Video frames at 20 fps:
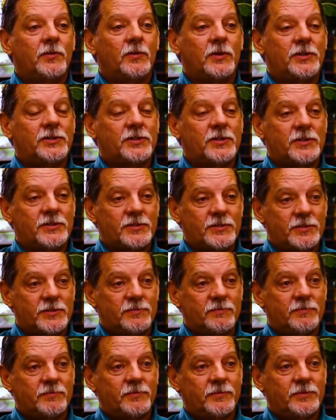which
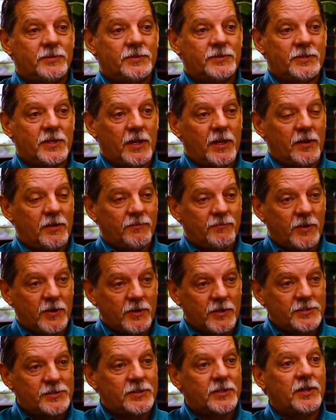is to say they're
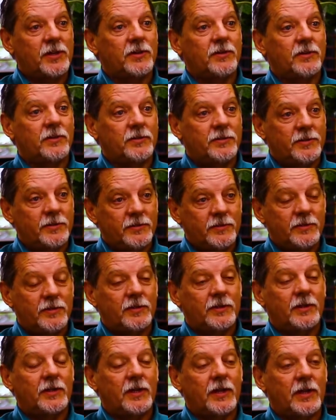very skilled
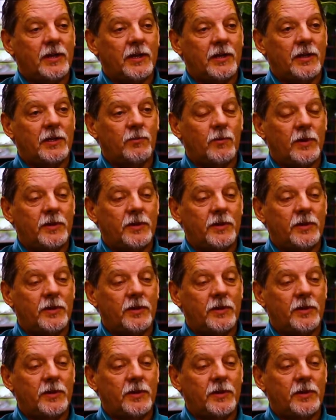at